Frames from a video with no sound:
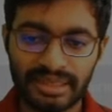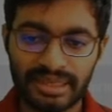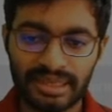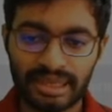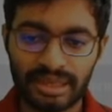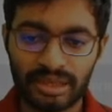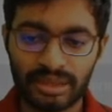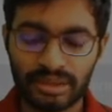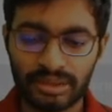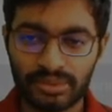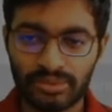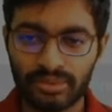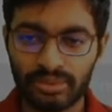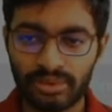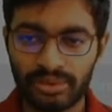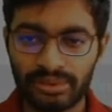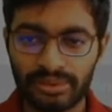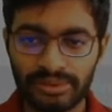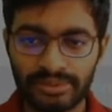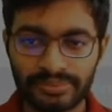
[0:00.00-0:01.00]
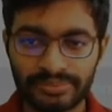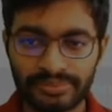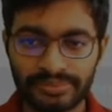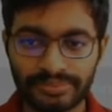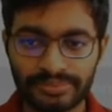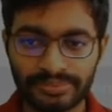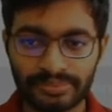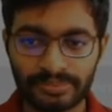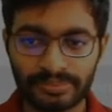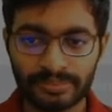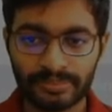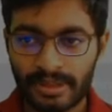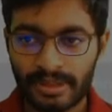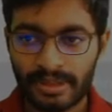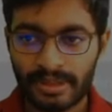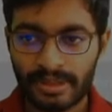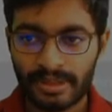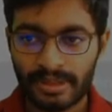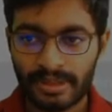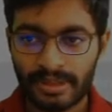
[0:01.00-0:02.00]
Click on download.
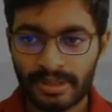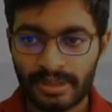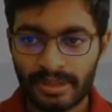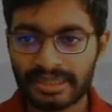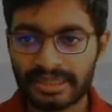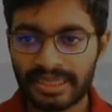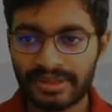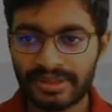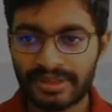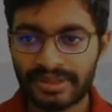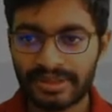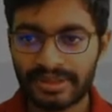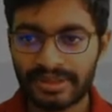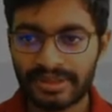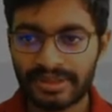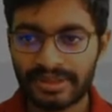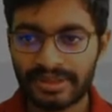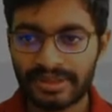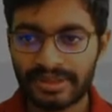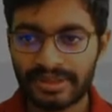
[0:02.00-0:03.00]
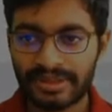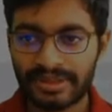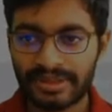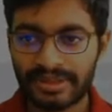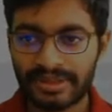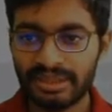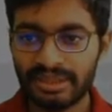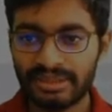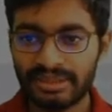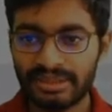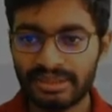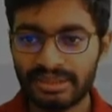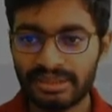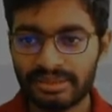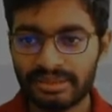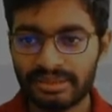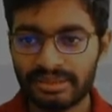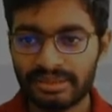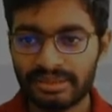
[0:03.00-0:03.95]
Here it will be asking for the permission.